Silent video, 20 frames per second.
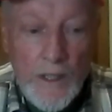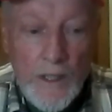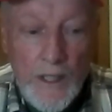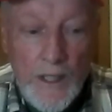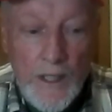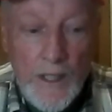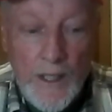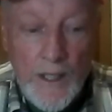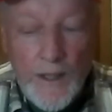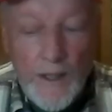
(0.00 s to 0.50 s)

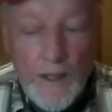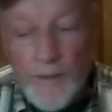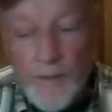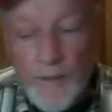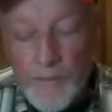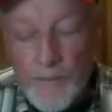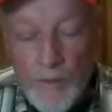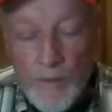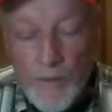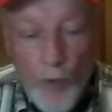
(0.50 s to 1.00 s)
and uh,
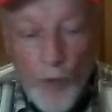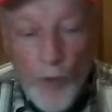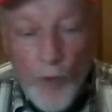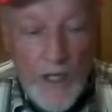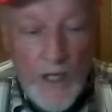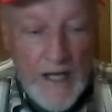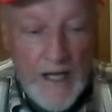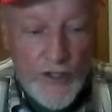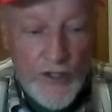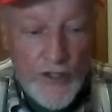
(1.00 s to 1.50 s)
the
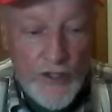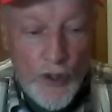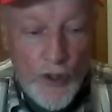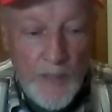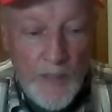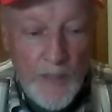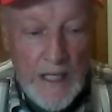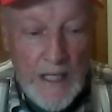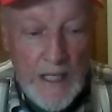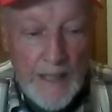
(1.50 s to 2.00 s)
Marine next to
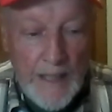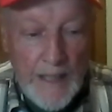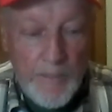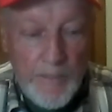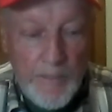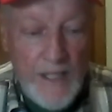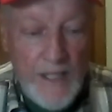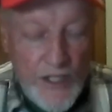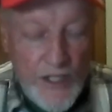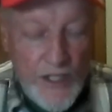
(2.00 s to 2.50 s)
me got a
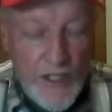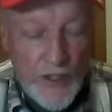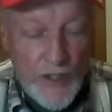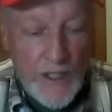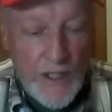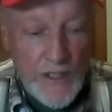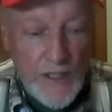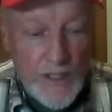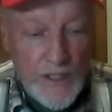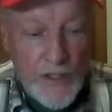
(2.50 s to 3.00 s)
piece
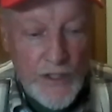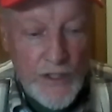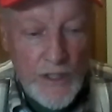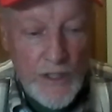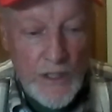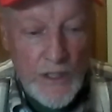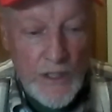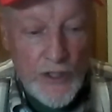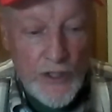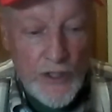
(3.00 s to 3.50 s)
in his
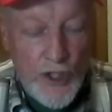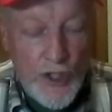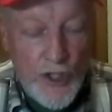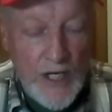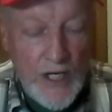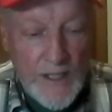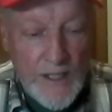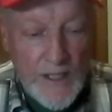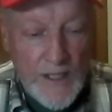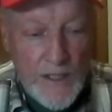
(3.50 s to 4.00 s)
in his
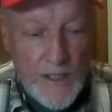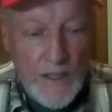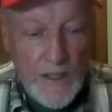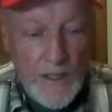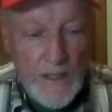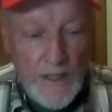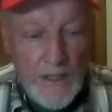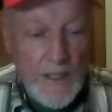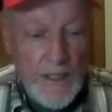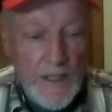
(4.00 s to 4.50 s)
chest,
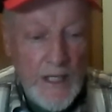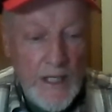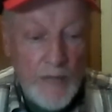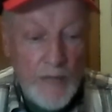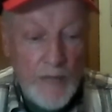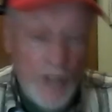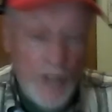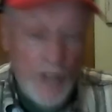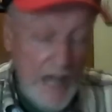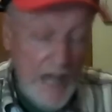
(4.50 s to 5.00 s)
and
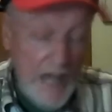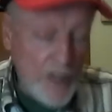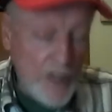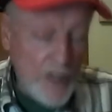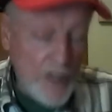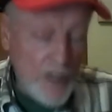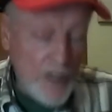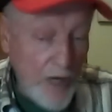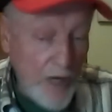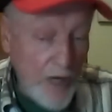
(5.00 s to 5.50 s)
it was
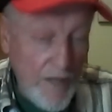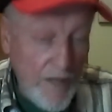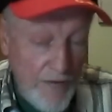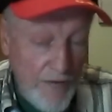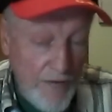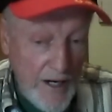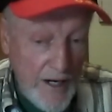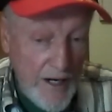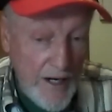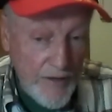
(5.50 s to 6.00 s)
actually friendly
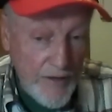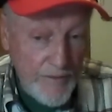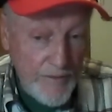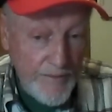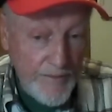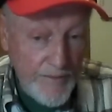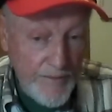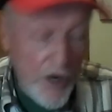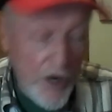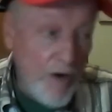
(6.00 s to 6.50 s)
fire.
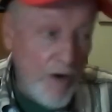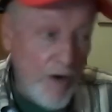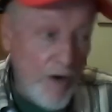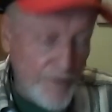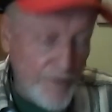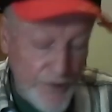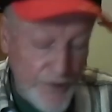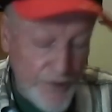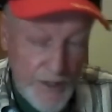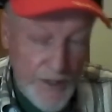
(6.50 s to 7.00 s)
The
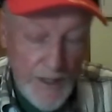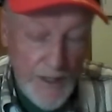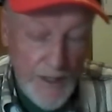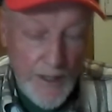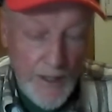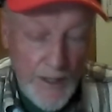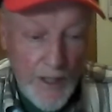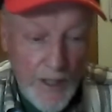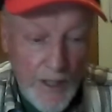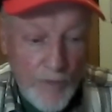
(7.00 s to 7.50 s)
ARVNs,
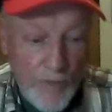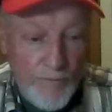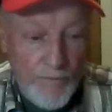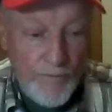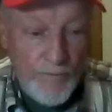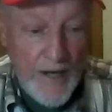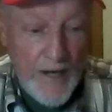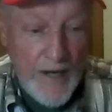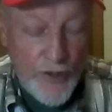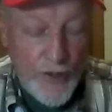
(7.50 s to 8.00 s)
you know,
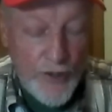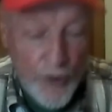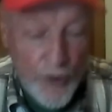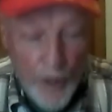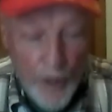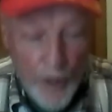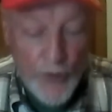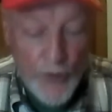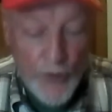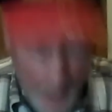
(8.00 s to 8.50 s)
fired too
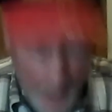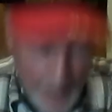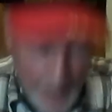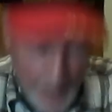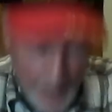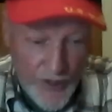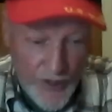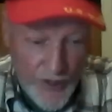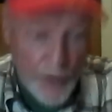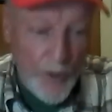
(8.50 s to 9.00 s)
close to
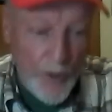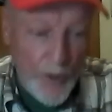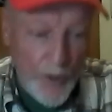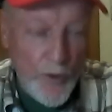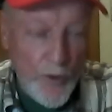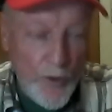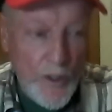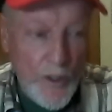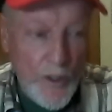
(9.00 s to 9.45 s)
us as we were